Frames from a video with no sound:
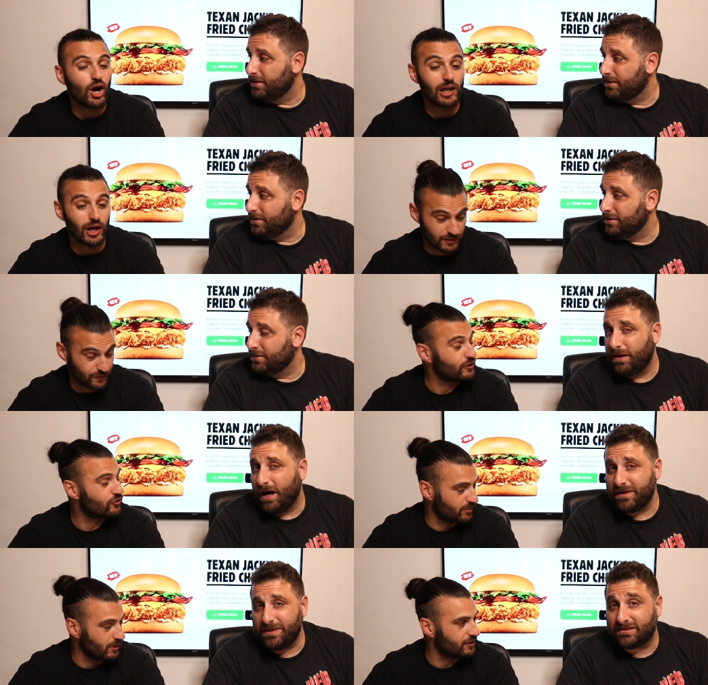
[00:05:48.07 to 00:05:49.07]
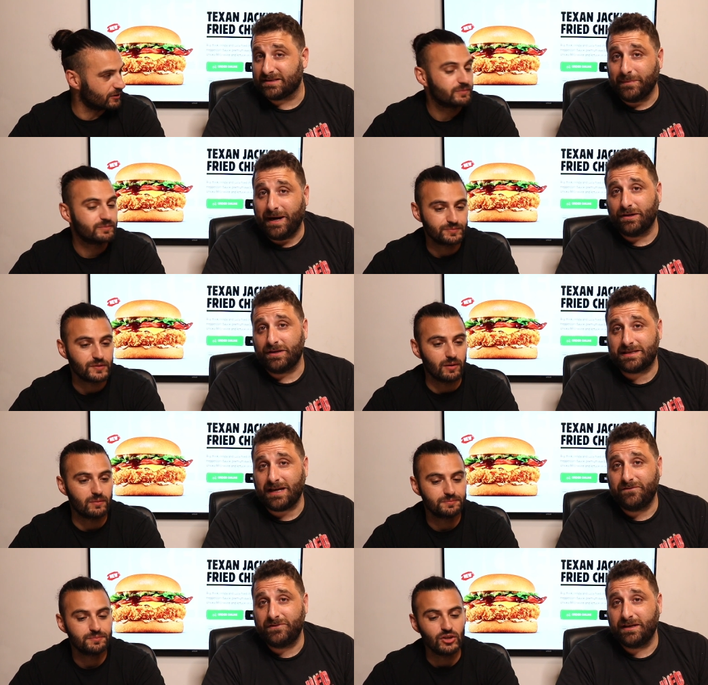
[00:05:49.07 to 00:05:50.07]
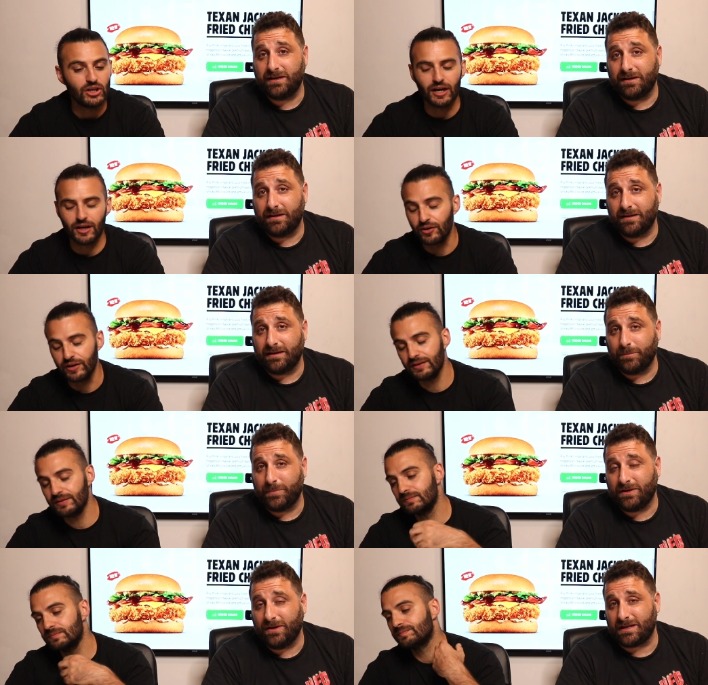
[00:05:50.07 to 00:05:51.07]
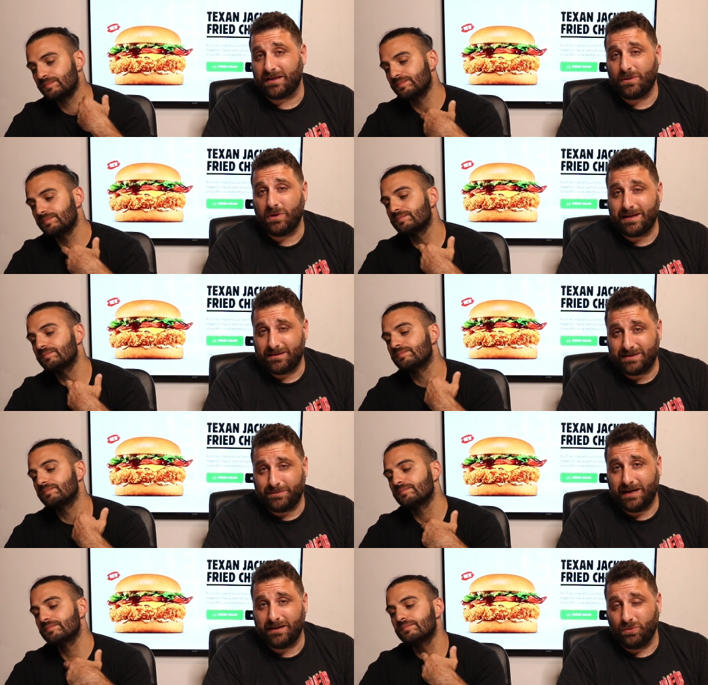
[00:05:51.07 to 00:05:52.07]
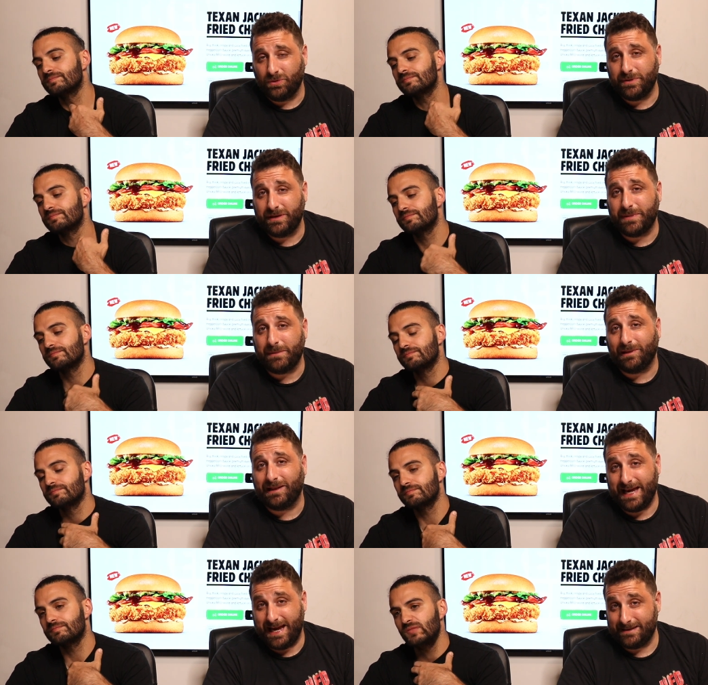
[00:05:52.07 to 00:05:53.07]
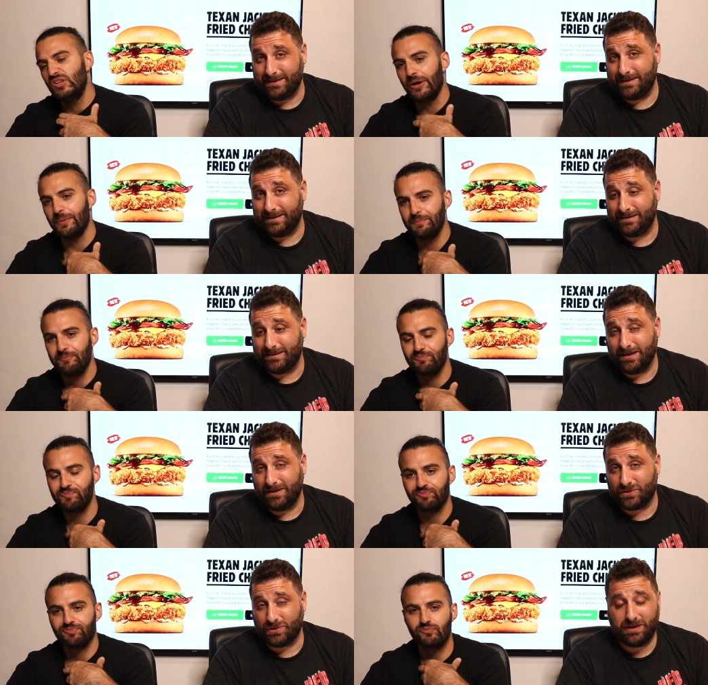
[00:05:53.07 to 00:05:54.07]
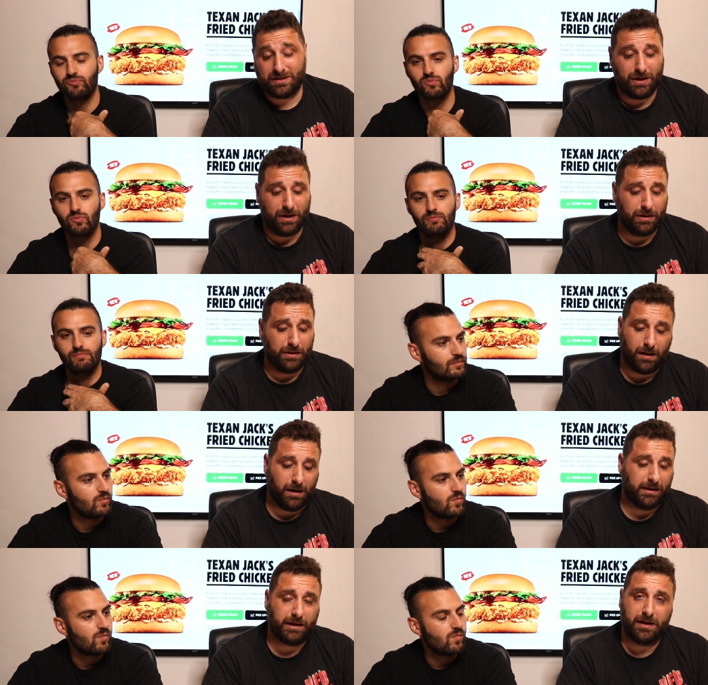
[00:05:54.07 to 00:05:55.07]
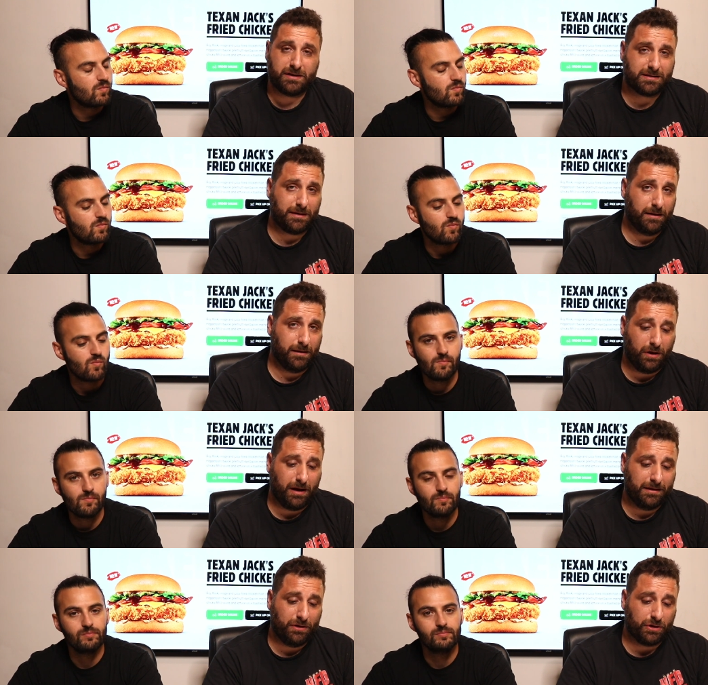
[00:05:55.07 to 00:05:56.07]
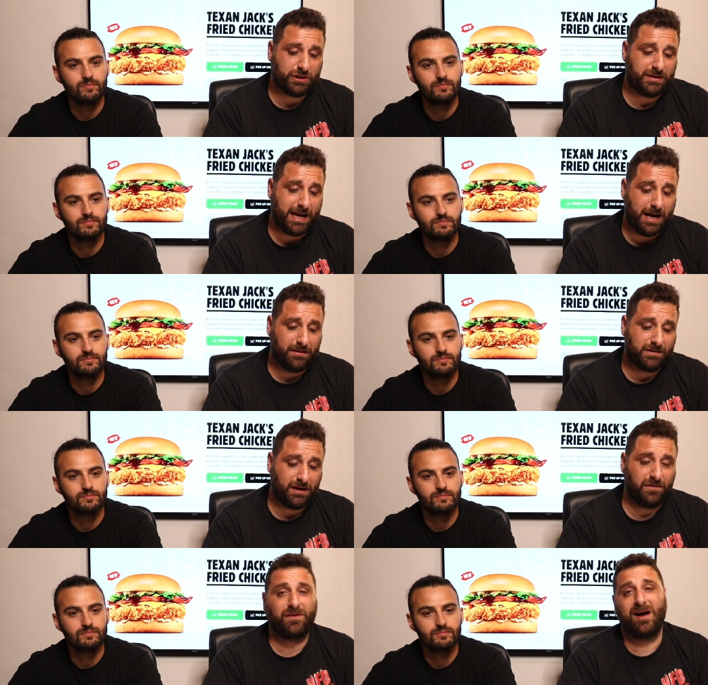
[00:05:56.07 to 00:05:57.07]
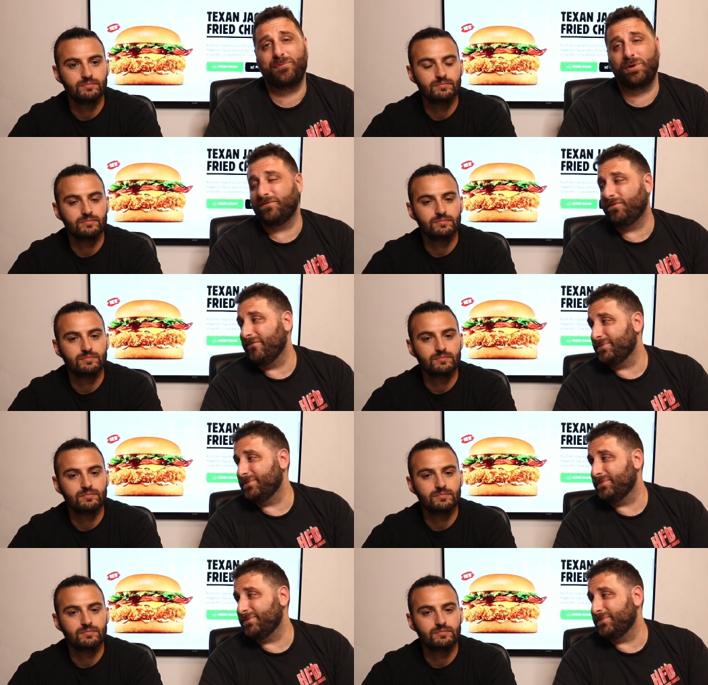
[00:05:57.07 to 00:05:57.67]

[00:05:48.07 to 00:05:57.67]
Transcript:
Speaker 1: I like the fresh
Speaker 2: tomato. I think the tomato saved it. Yeah, agreed. Because I think without the tomato, it would have been a bit bland, to tell you the truth. So I'm going to go just a notch down, so 5.5